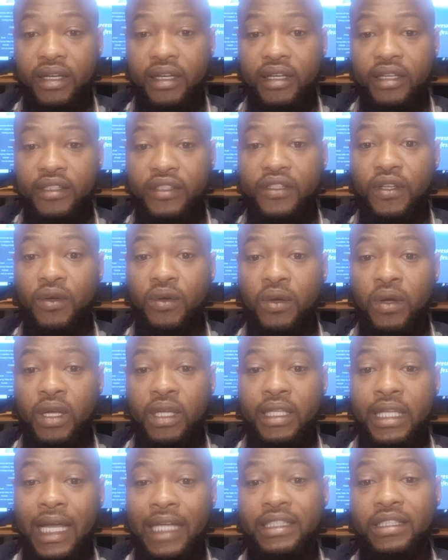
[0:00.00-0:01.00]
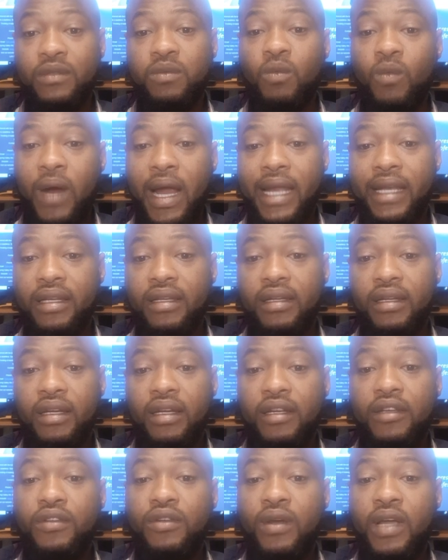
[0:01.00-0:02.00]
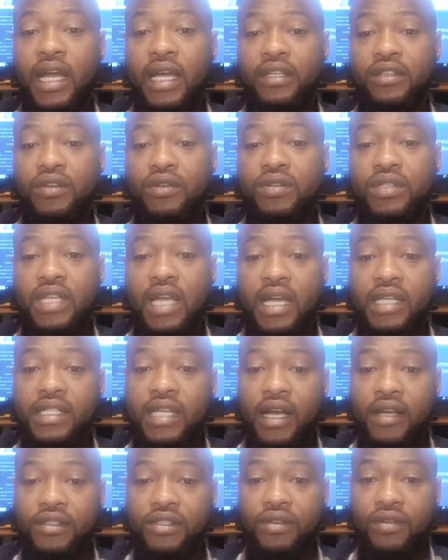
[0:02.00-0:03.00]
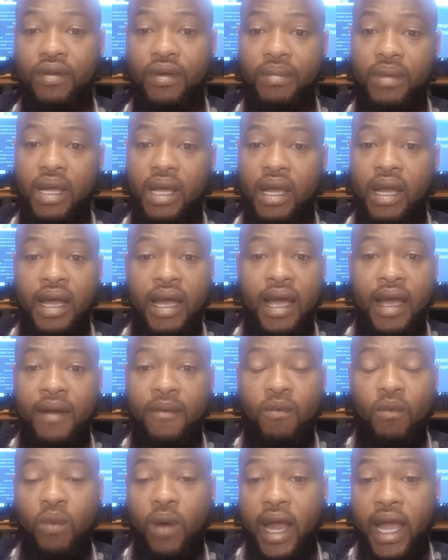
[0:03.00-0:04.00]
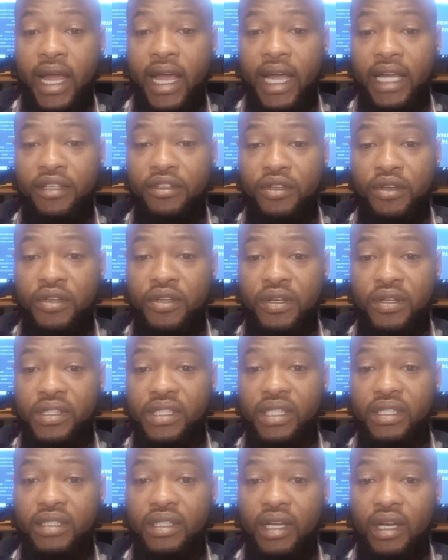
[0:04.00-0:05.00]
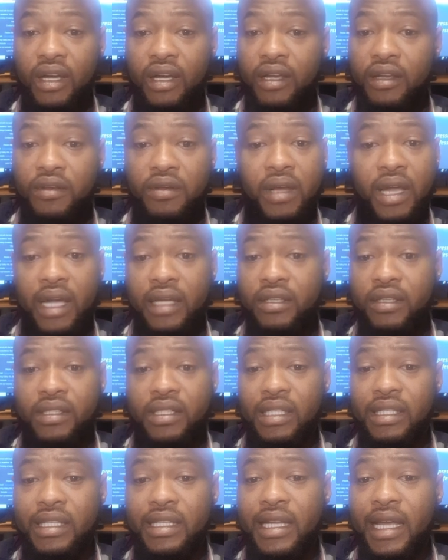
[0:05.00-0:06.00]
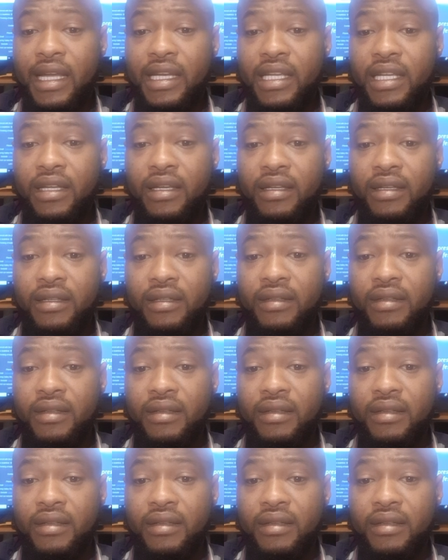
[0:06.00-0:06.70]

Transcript: So that's when you can use Agile Scrum. And where can you use it? You can use it in any